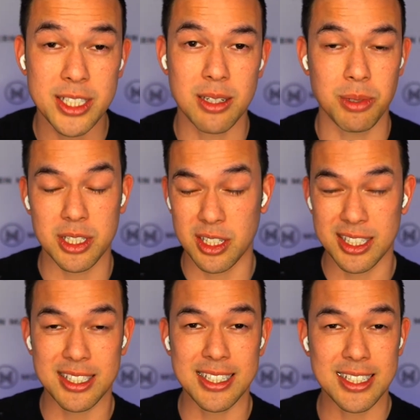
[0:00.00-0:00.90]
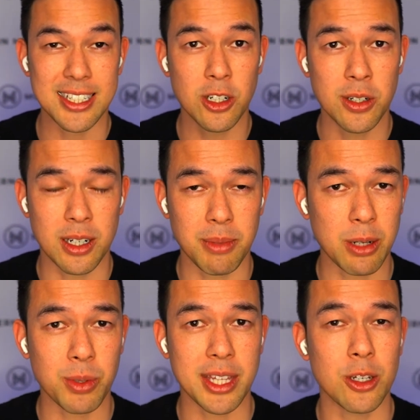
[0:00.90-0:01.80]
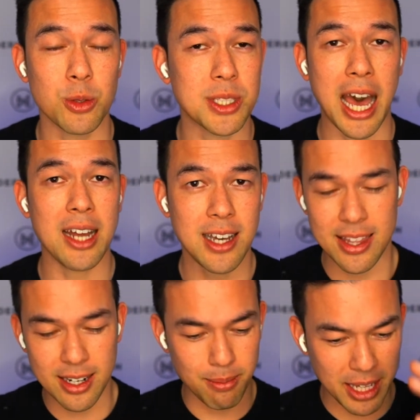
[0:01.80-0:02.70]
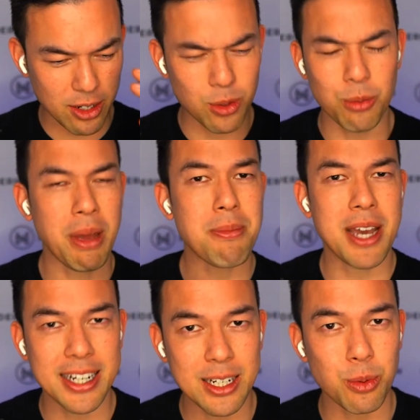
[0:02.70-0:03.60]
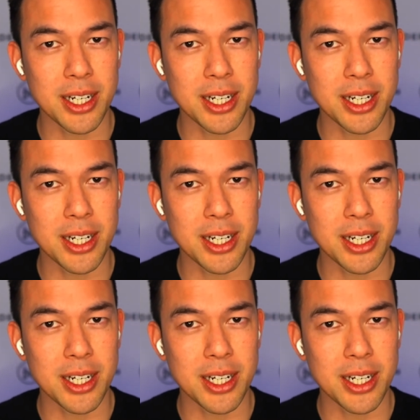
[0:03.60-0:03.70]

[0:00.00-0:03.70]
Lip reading: somebody's got a CTO and I'm like, who's that? And then I'm like, oh, maybe I need one.